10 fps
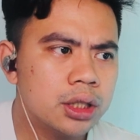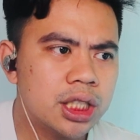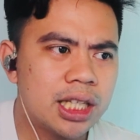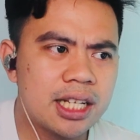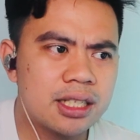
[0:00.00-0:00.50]

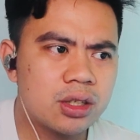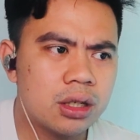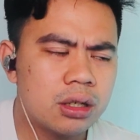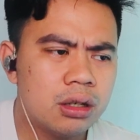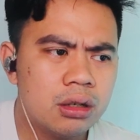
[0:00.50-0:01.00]
She
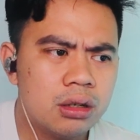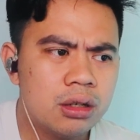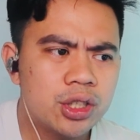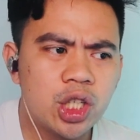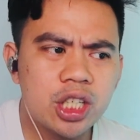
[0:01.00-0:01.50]

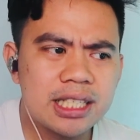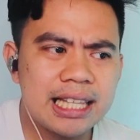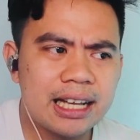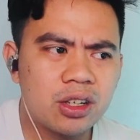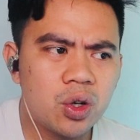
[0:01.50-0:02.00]
looks
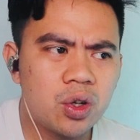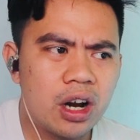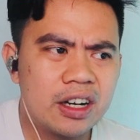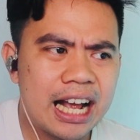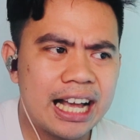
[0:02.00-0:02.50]
like Coco
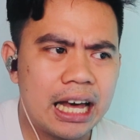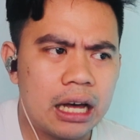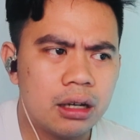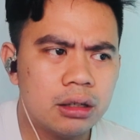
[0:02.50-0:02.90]
Araya.